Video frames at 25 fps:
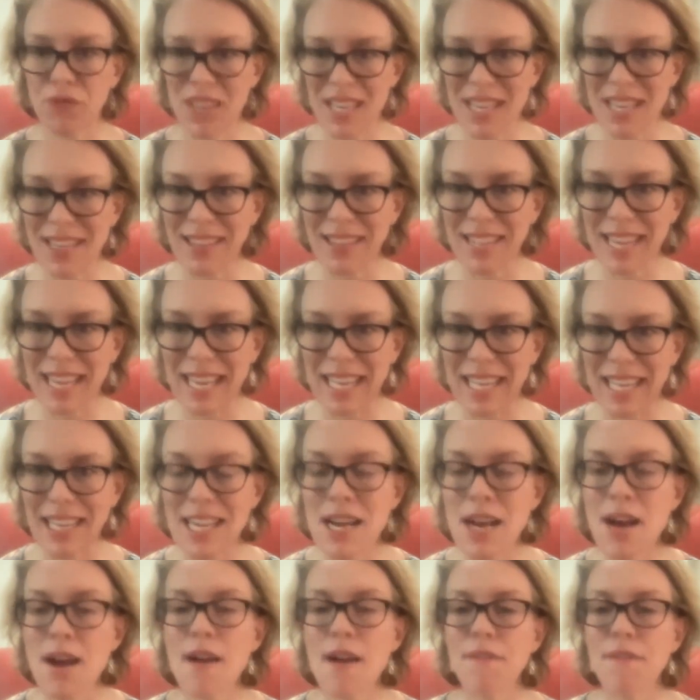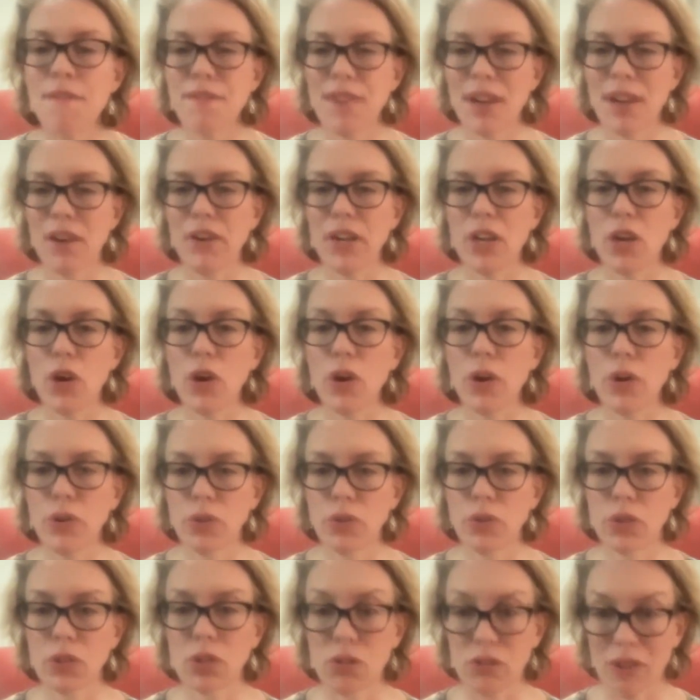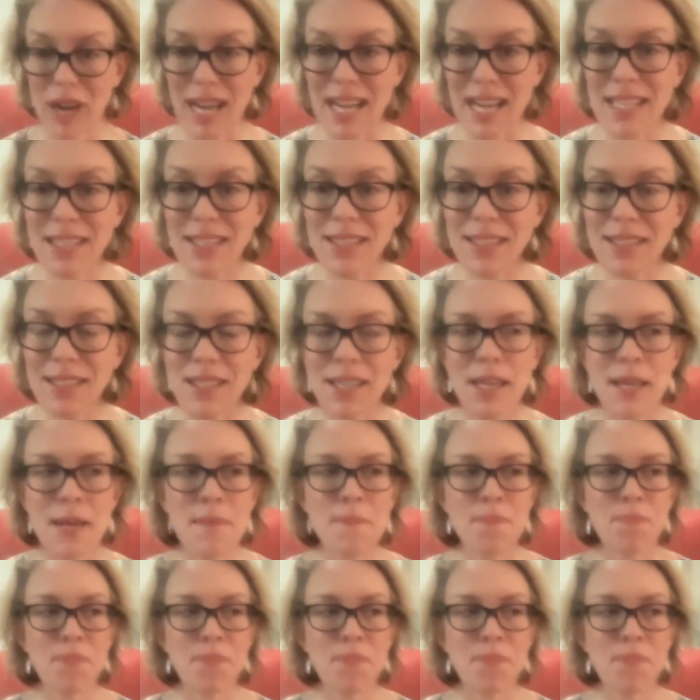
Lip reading: feeling very hurt or stressed.